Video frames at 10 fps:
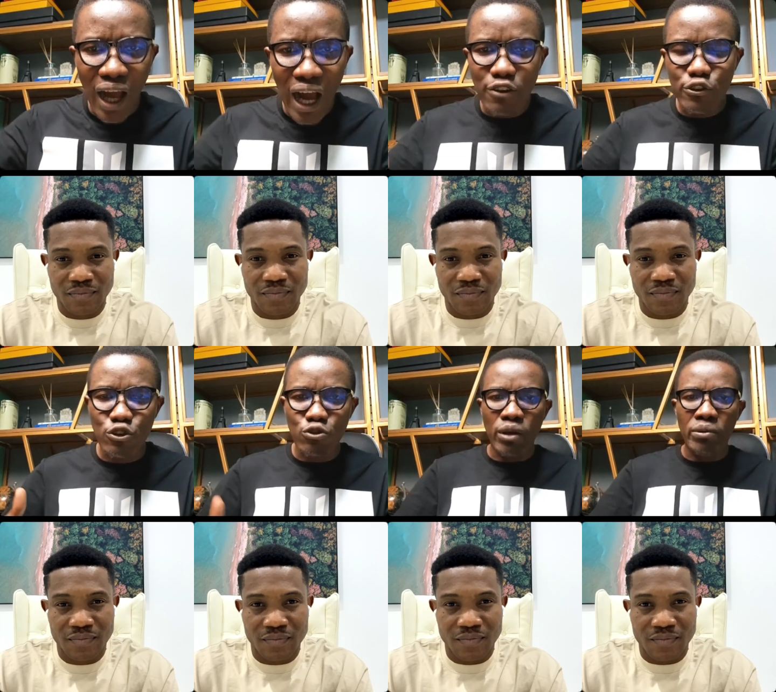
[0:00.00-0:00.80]
Speaker 1: How
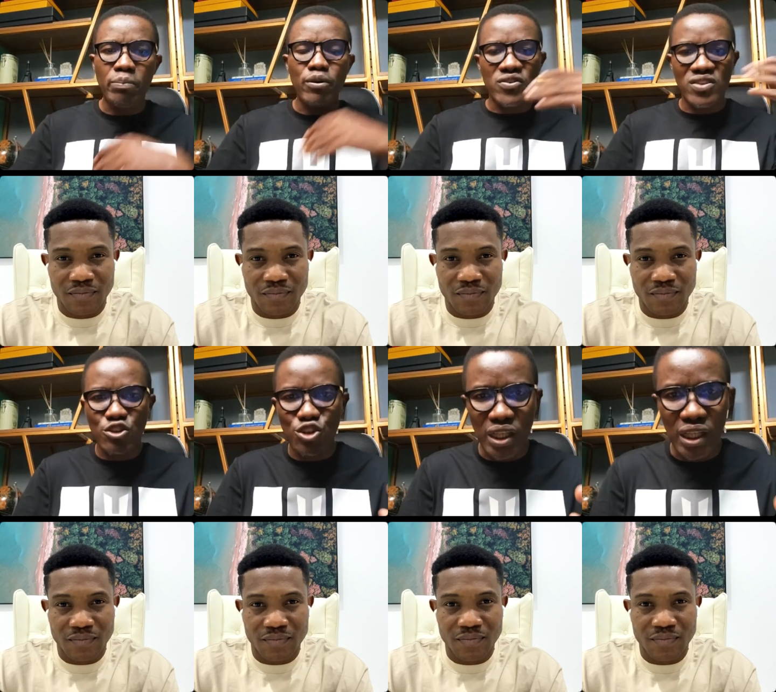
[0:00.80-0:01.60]
should we be
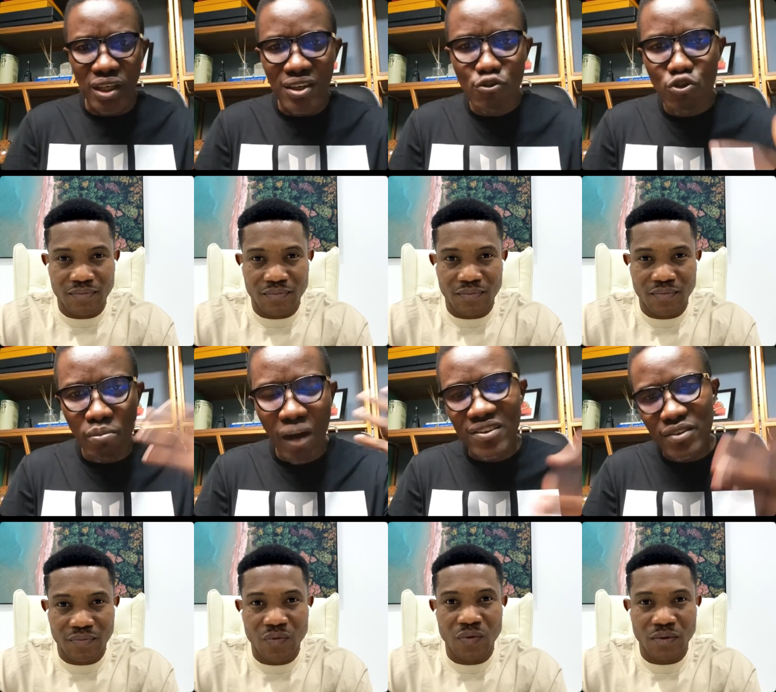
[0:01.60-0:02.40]
positioning to
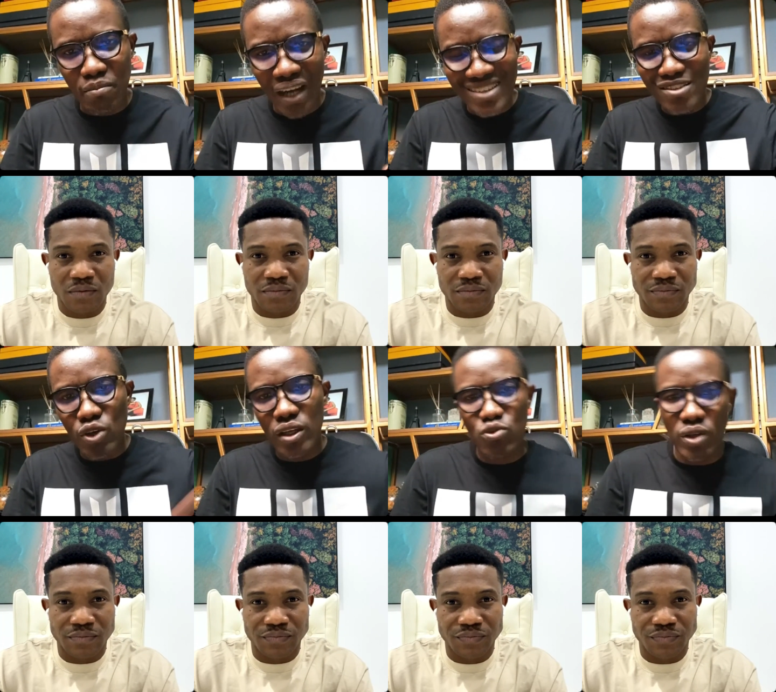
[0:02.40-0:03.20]
maximize
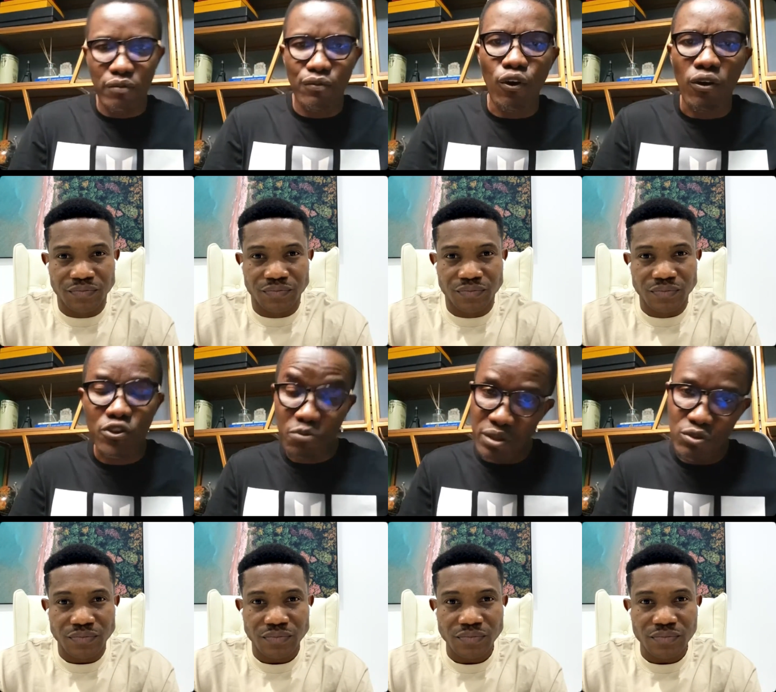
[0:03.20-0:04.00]
2024,
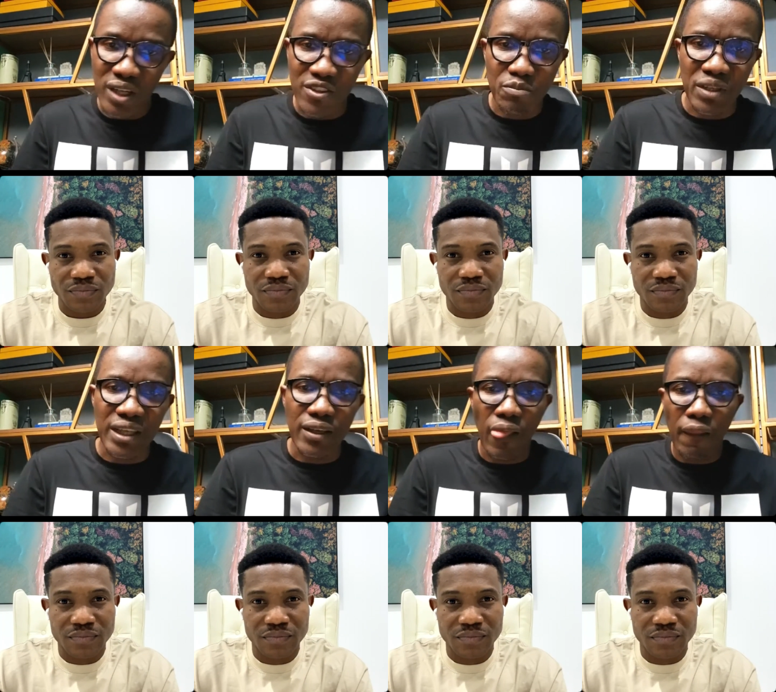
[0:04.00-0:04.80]
spiritually speaking?
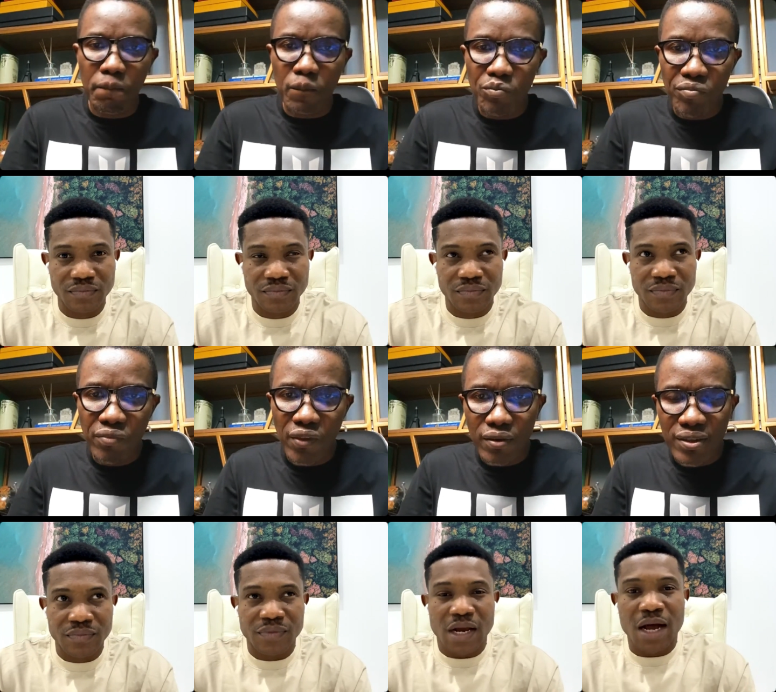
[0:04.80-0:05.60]

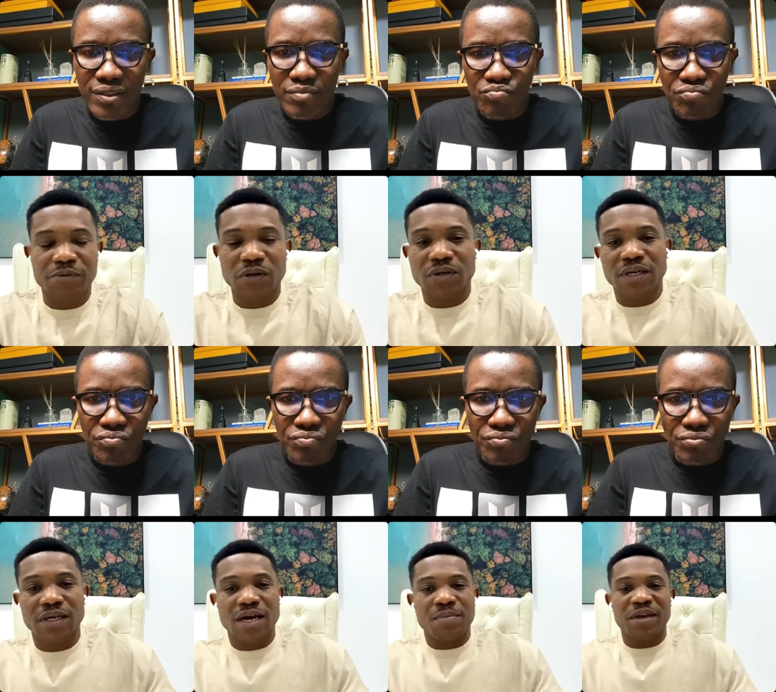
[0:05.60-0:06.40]

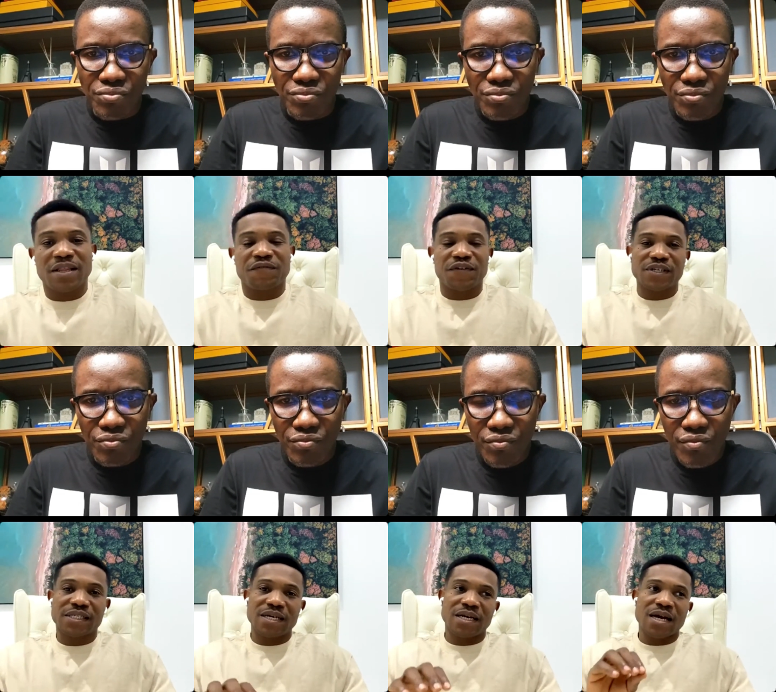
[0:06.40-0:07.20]
Speaker 2: Absolutely. I mean, the first
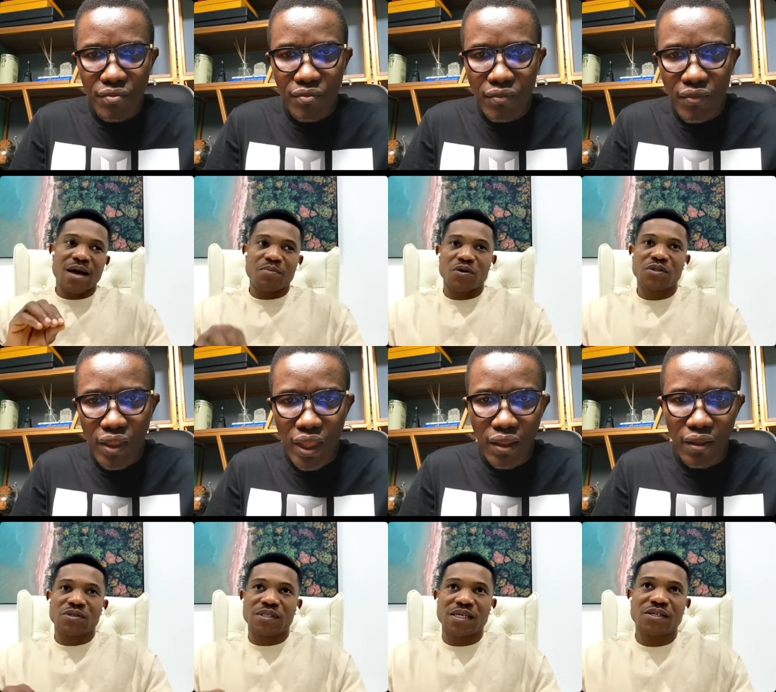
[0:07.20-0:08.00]
thing I'm going to
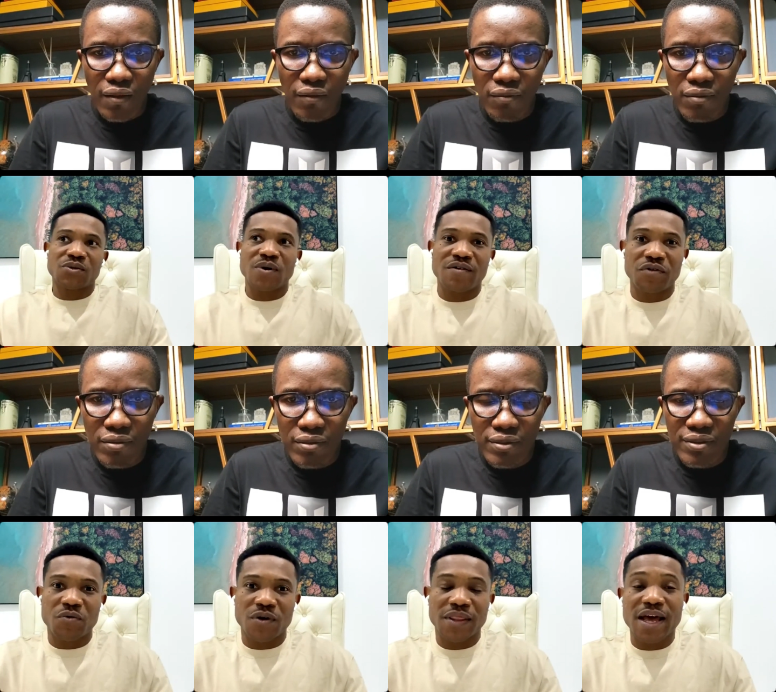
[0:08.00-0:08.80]
say to
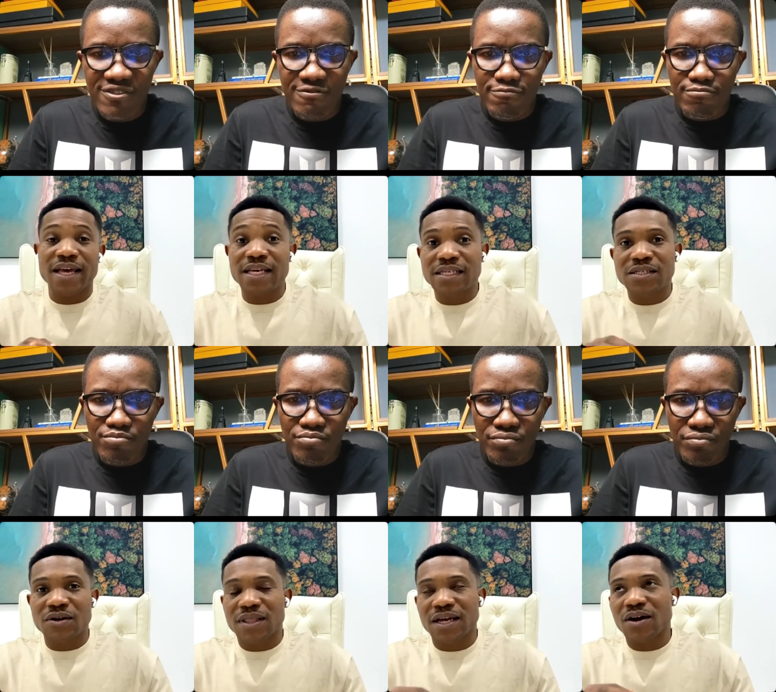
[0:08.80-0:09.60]
everyone there is
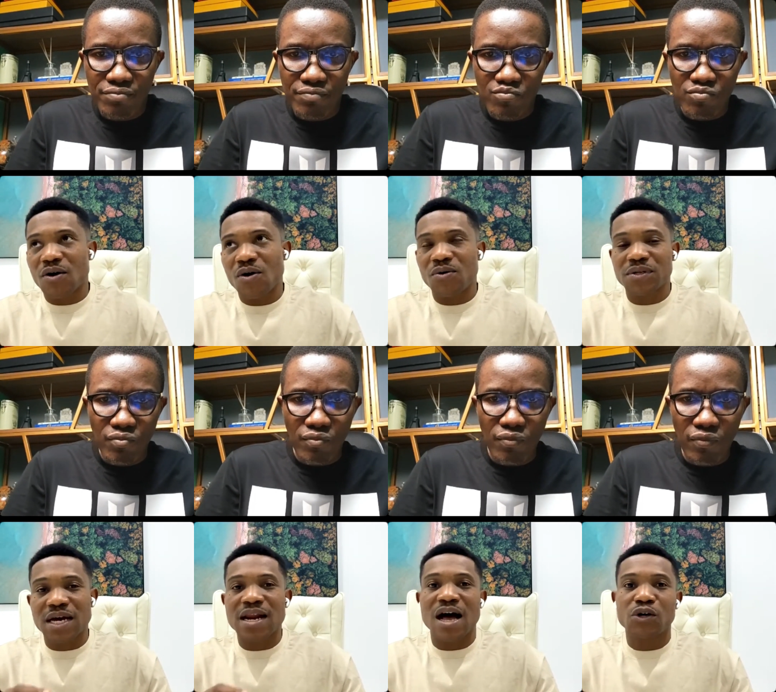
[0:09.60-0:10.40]
nothing called an
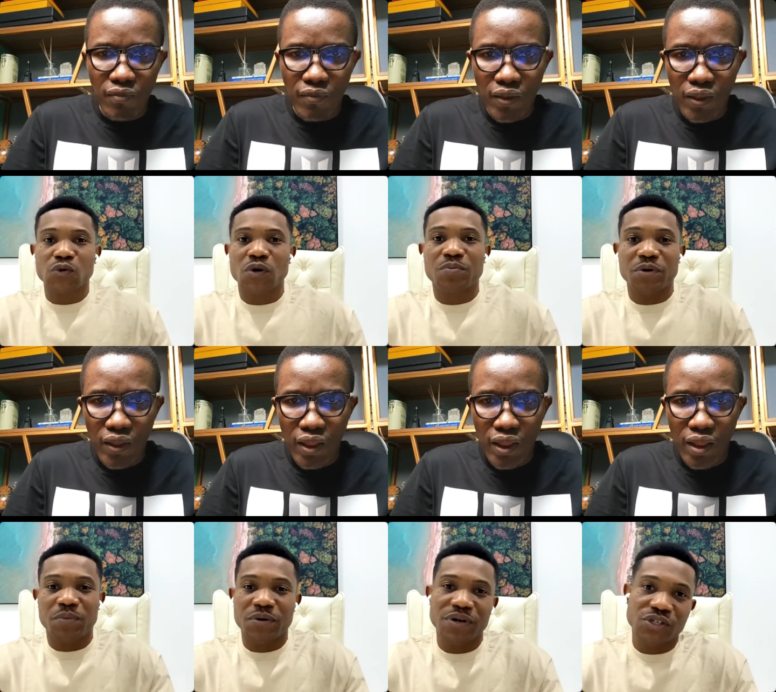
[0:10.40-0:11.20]
outward
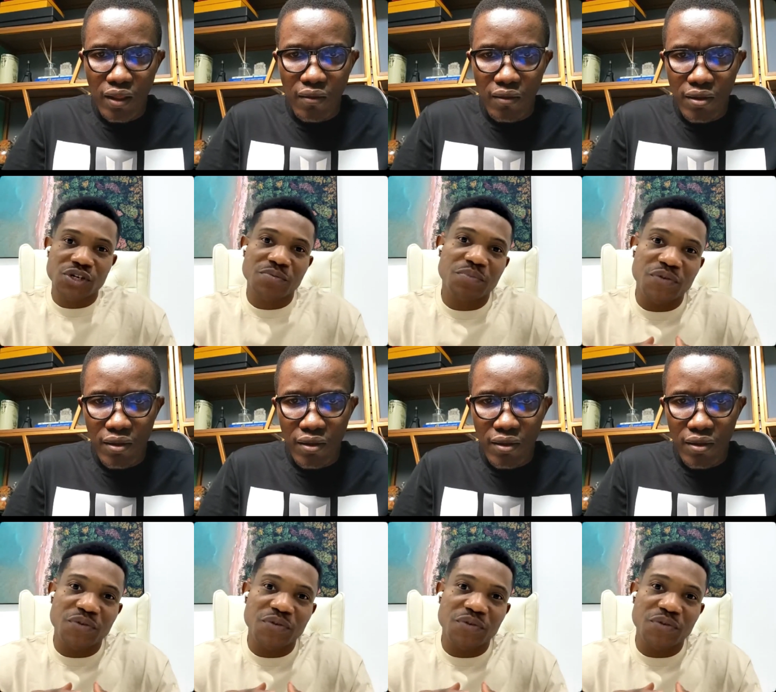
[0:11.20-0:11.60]
preparation